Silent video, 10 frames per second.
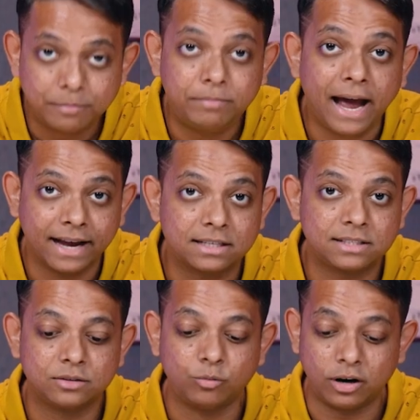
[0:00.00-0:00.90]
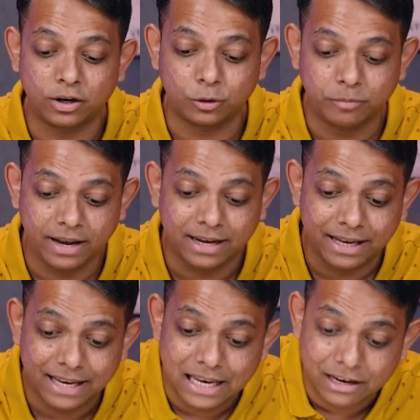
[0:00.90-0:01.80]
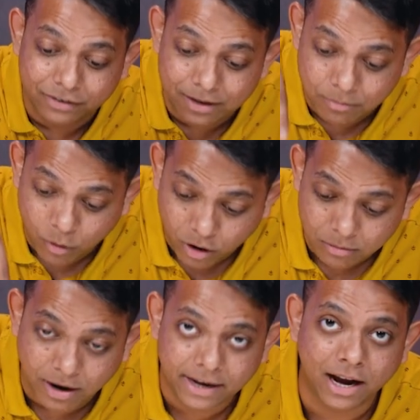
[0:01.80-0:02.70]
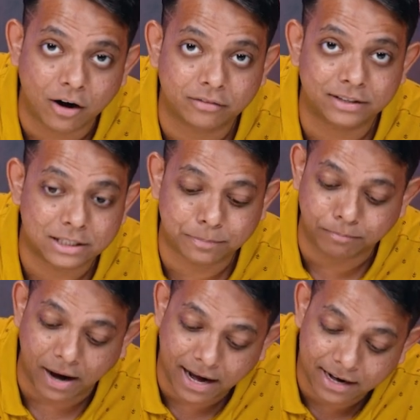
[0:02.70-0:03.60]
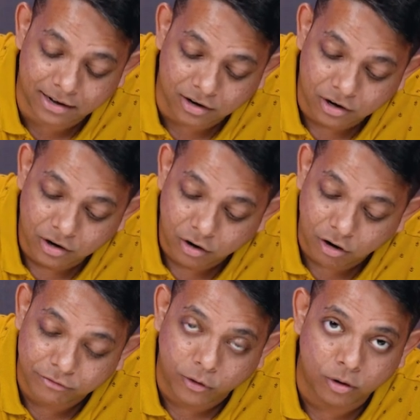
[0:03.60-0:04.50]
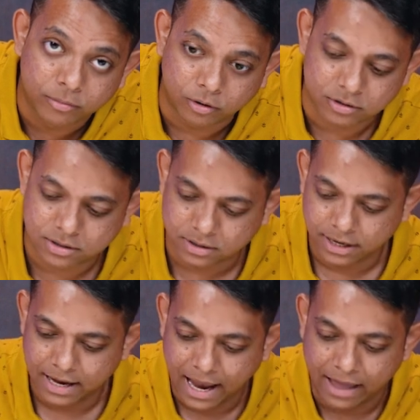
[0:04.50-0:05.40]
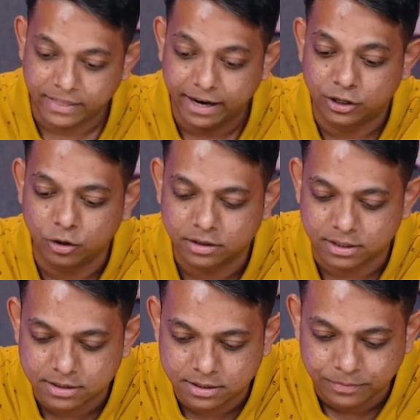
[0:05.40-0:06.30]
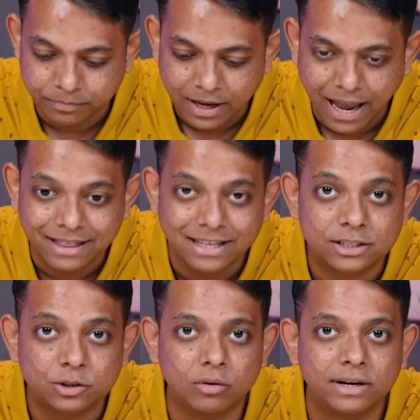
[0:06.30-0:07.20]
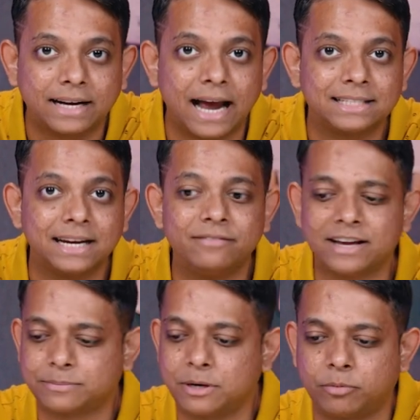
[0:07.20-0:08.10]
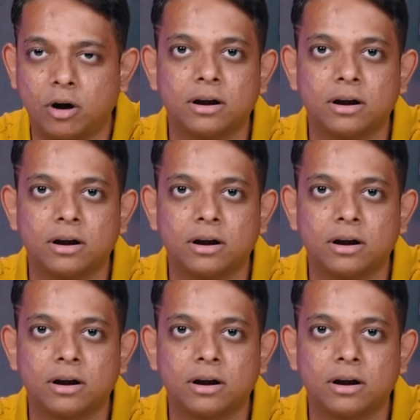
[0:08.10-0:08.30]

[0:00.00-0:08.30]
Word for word: the banks wanted to make even more money out of this pile of home loans. And they took this and they sold it as an investment